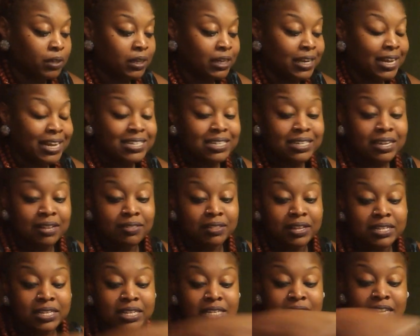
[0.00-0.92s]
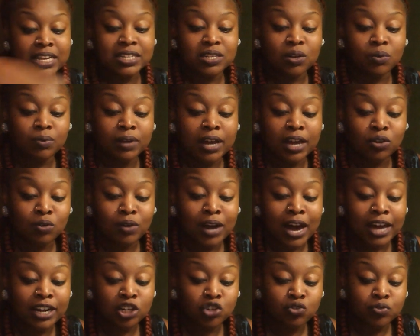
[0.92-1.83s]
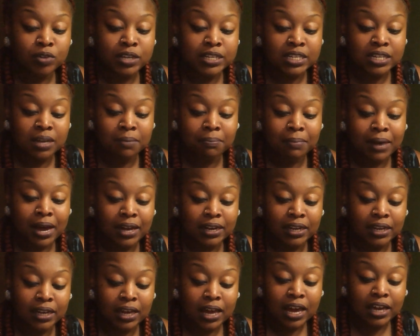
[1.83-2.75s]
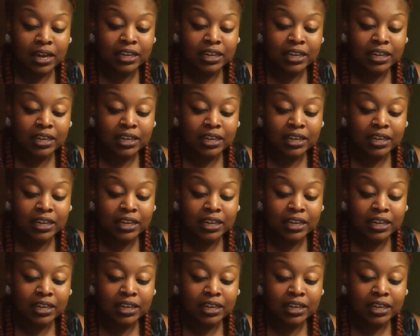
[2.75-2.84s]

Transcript: The lesson in this is it's okay. You gotta trust somebody.